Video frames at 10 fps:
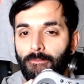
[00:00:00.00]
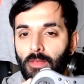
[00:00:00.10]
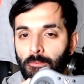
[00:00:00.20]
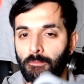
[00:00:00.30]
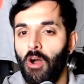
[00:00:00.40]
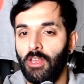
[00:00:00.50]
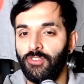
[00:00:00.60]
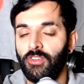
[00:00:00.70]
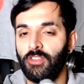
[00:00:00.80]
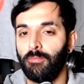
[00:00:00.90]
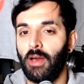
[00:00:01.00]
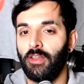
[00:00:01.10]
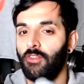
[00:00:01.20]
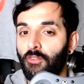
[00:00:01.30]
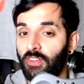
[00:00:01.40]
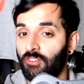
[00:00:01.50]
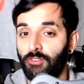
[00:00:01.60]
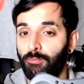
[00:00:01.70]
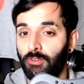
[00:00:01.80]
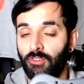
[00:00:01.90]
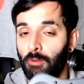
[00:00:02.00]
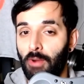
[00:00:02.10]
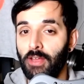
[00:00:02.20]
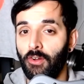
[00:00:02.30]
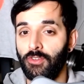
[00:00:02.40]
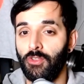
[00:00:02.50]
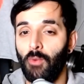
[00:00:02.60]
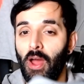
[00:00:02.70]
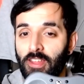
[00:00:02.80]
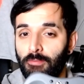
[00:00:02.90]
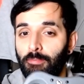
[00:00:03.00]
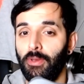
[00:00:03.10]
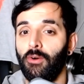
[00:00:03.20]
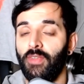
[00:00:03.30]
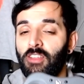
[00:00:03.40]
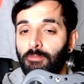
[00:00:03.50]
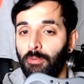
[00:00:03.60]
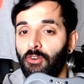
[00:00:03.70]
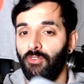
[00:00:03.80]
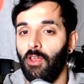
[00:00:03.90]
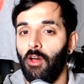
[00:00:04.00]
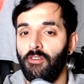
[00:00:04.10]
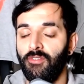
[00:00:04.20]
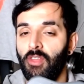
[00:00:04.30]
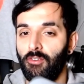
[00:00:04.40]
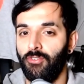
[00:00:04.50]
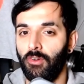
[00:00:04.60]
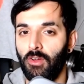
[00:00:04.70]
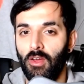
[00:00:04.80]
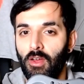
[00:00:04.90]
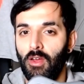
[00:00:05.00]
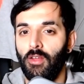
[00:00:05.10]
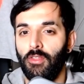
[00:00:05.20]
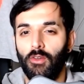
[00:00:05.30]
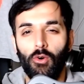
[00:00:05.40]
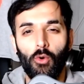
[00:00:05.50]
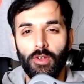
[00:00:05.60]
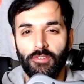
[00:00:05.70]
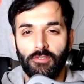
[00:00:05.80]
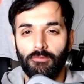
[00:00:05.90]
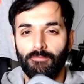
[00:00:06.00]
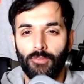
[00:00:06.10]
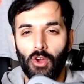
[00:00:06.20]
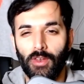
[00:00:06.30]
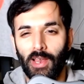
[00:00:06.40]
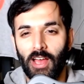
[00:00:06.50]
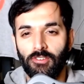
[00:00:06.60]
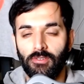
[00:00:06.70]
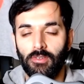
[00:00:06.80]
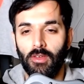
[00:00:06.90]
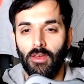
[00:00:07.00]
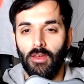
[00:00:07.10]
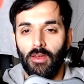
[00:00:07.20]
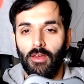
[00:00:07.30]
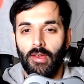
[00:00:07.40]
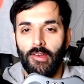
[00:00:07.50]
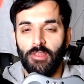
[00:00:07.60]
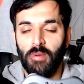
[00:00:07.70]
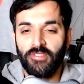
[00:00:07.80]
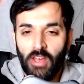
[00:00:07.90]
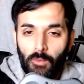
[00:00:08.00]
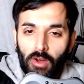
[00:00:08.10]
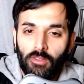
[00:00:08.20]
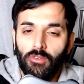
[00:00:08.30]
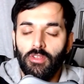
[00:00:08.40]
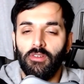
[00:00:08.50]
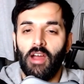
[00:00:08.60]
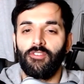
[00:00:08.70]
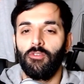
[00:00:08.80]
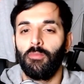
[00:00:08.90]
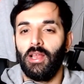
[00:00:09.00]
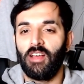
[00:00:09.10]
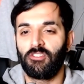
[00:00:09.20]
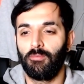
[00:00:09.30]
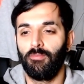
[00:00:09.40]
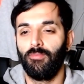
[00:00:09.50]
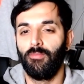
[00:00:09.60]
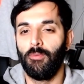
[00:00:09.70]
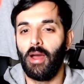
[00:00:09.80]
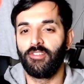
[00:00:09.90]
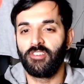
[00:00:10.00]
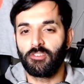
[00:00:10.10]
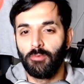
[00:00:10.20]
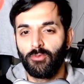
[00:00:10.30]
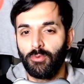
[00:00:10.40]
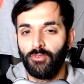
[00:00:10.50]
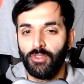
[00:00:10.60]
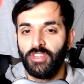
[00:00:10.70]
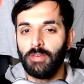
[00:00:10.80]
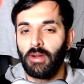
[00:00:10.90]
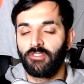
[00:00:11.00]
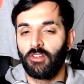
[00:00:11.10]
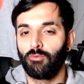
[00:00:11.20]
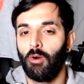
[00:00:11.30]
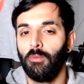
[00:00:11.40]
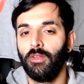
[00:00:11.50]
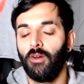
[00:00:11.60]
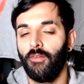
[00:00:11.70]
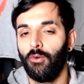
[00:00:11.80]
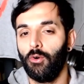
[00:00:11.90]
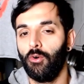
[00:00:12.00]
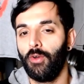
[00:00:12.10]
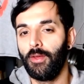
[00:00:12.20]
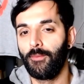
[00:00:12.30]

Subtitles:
mileage in this pad. I don't think it's gonna break on you. The way it's built, that's built for life, not for the Hori's. Kind of last. Depends how well you look after them, but they last about 6 months before the D-pad starts wobbling on the Hori,